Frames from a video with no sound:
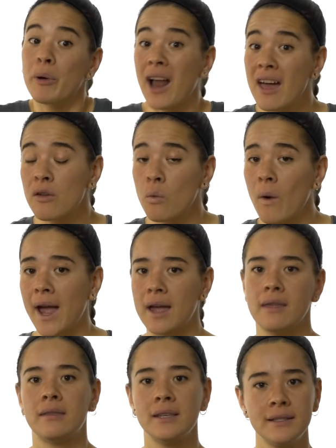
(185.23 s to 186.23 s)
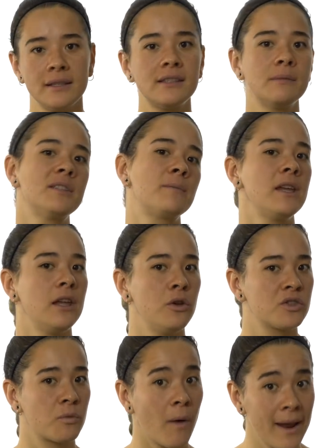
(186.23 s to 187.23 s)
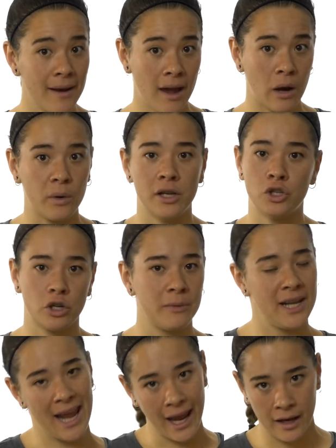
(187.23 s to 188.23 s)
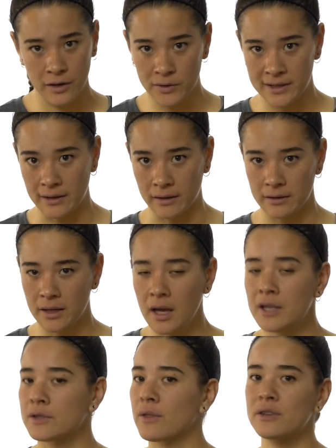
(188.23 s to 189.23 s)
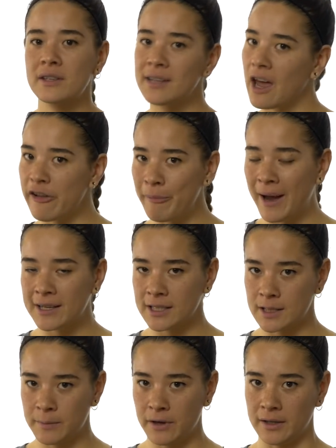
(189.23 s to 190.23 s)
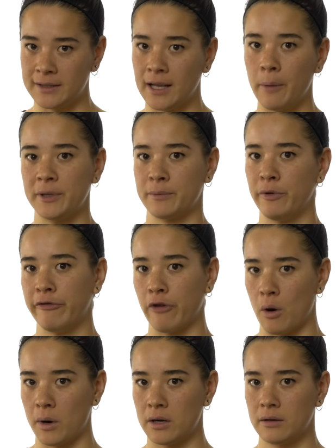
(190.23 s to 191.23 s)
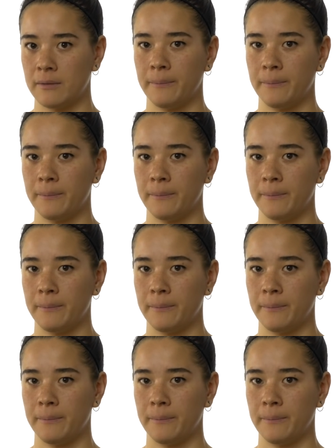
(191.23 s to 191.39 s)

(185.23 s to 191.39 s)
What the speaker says: But either way, this system is being used right now in Germany and New Zealand, so there's a ton of past experience to help us move forward.